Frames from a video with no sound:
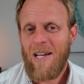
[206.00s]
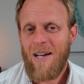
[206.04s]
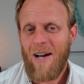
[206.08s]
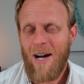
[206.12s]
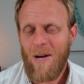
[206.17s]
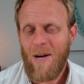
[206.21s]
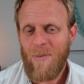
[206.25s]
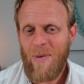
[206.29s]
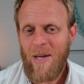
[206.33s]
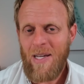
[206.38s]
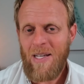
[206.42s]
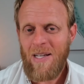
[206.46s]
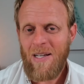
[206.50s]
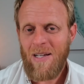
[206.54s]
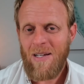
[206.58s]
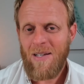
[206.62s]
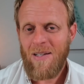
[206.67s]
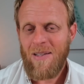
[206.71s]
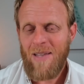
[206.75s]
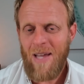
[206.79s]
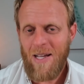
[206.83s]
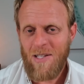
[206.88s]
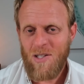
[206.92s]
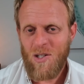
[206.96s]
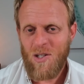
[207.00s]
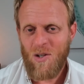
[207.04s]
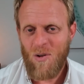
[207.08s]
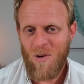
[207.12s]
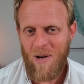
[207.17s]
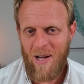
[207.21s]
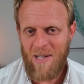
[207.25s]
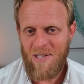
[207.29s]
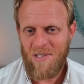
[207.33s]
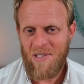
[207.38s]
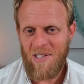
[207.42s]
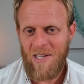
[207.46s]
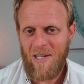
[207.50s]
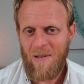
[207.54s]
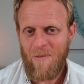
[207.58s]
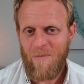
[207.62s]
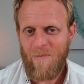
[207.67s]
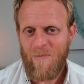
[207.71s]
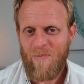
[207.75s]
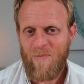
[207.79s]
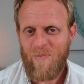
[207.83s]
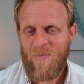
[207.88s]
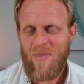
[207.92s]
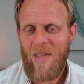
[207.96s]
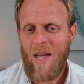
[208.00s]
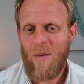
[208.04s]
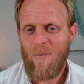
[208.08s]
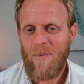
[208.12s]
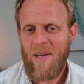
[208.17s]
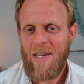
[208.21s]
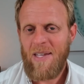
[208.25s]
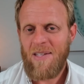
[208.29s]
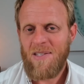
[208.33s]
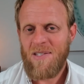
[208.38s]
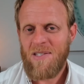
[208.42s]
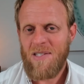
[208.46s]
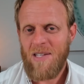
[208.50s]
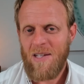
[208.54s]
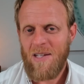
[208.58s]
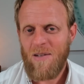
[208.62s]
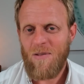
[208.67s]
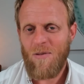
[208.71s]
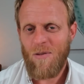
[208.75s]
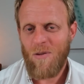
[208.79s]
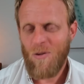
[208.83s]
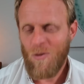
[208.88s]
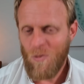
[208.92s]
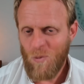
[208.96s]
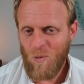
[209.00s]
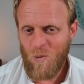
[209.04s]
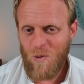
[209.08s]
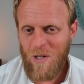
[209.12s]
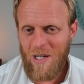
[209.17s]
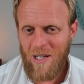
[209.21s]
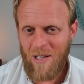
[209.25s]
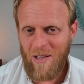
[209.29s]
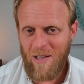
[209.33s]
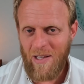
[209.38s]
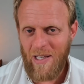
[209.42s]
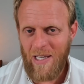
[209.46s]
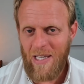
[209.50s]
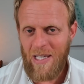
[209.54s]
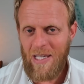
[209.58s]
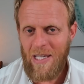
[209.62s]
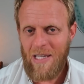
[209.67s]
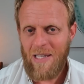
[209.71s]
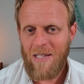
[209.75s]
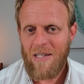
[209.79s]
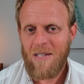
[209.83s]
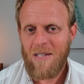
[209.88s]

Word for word: I mean, that's crazy. That means that really